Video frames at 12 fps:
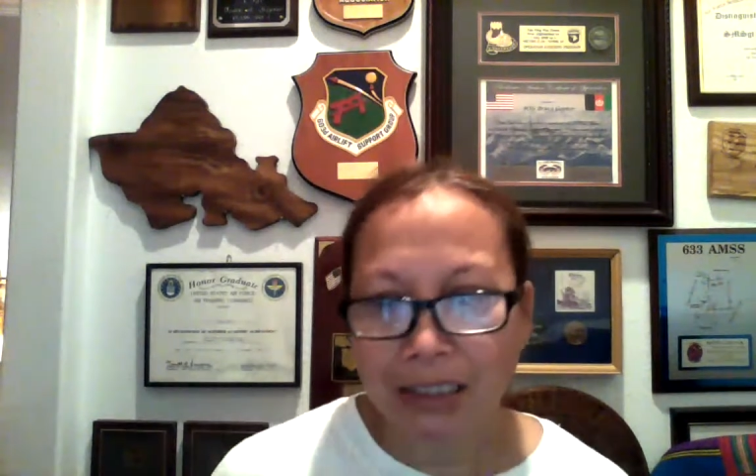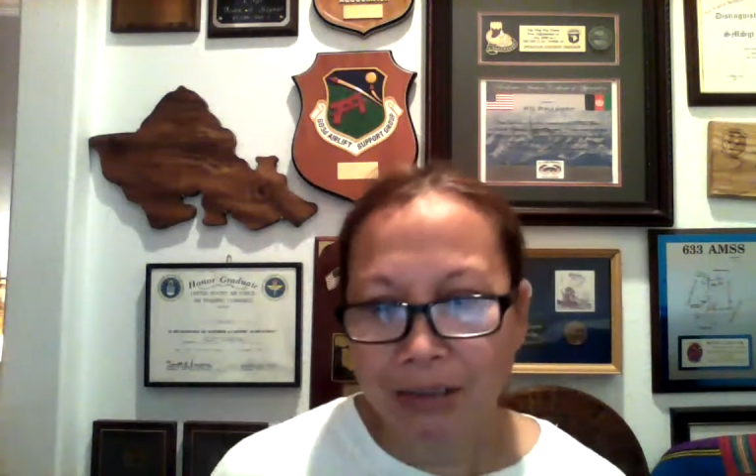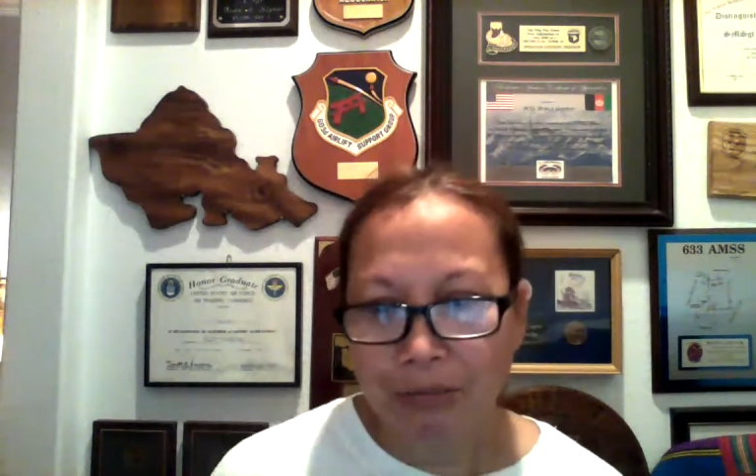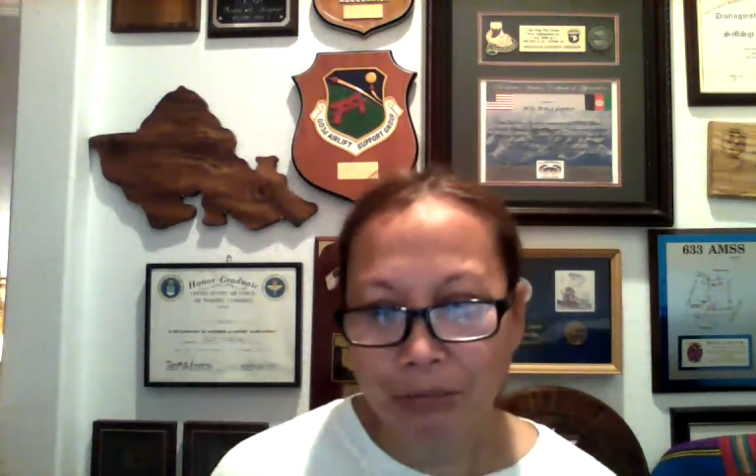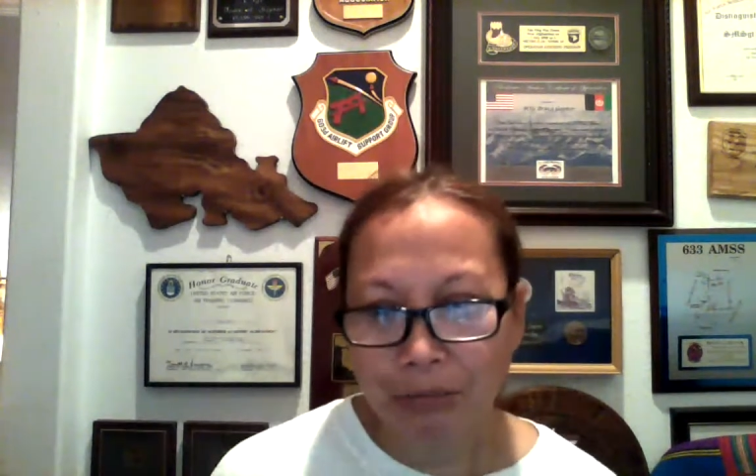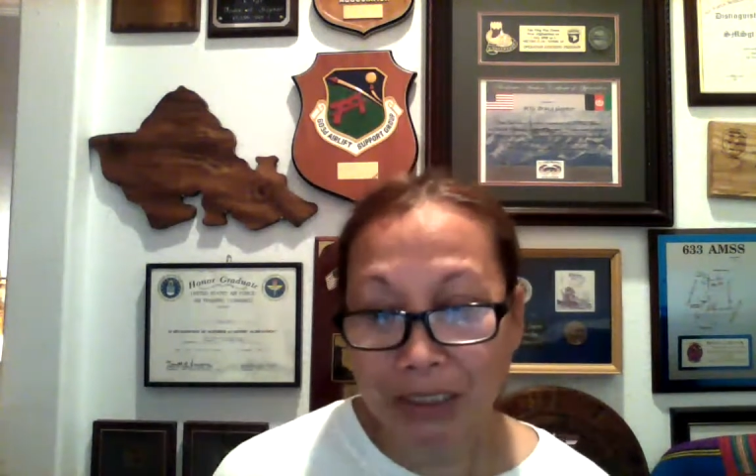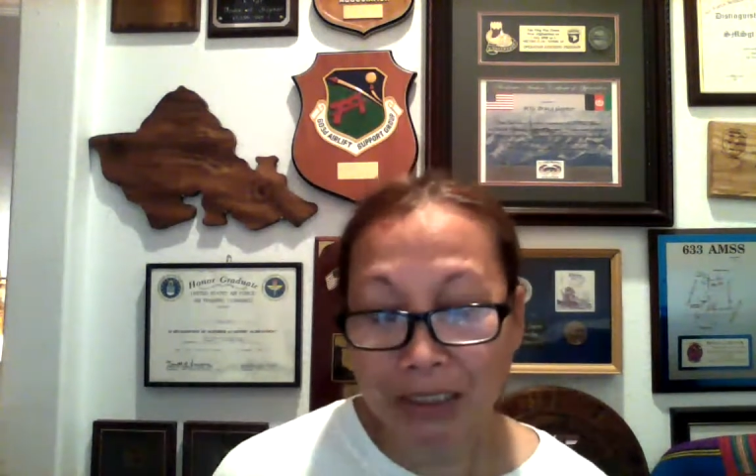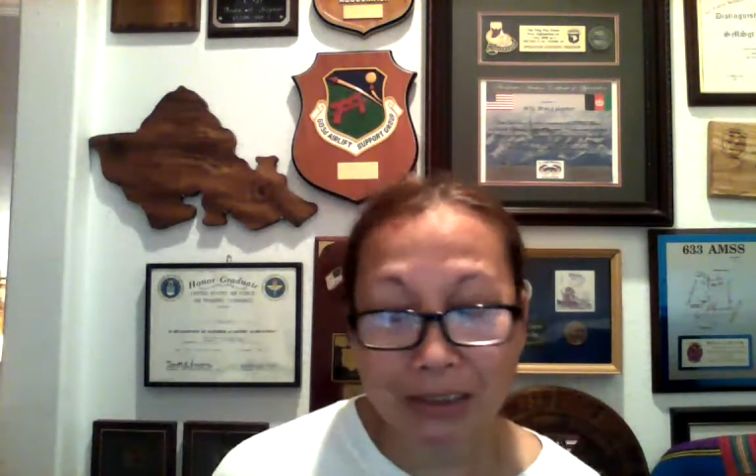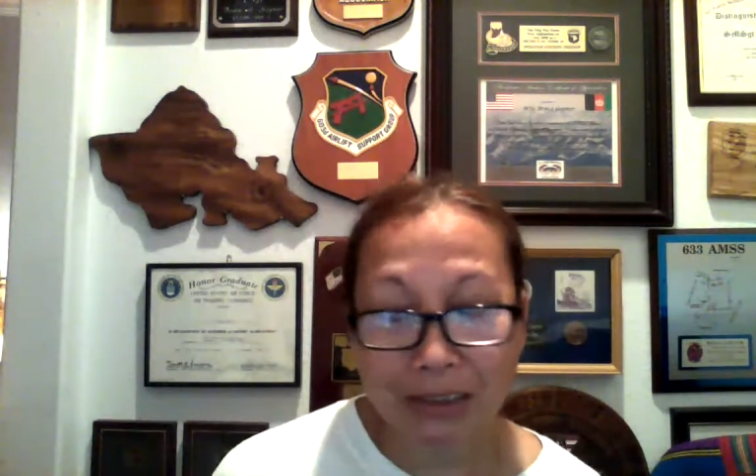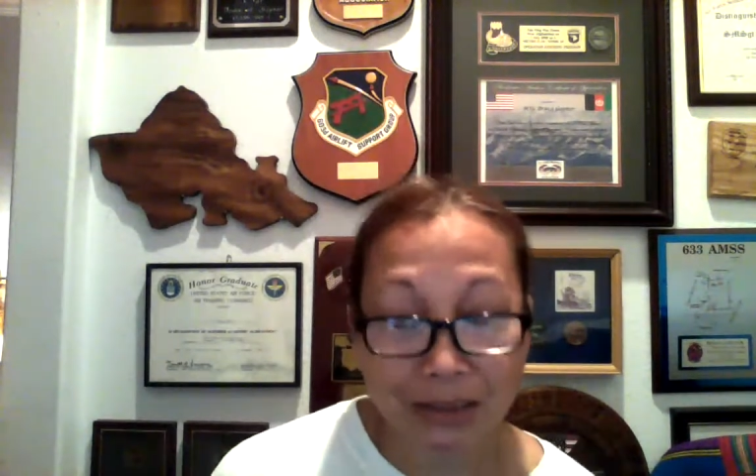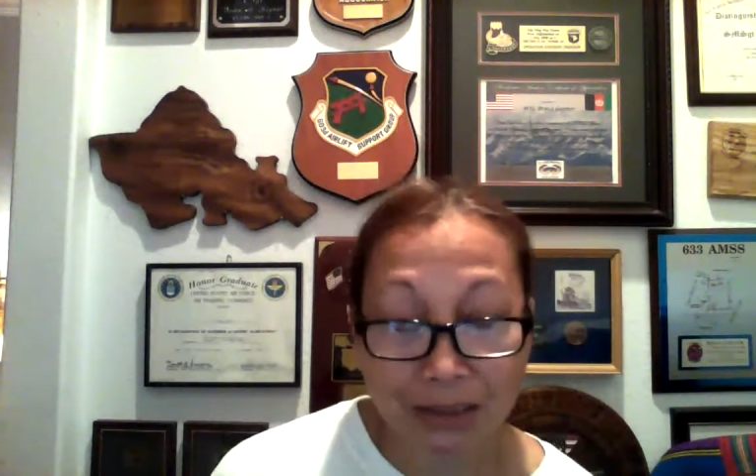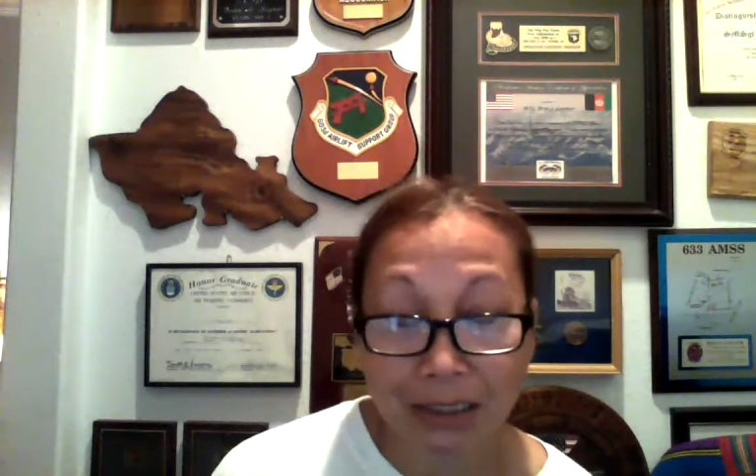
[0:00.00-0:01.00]
because
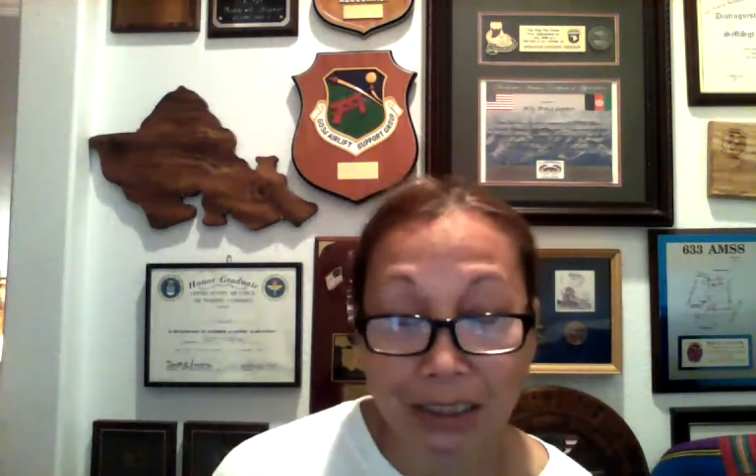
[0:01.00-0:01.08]
yeah,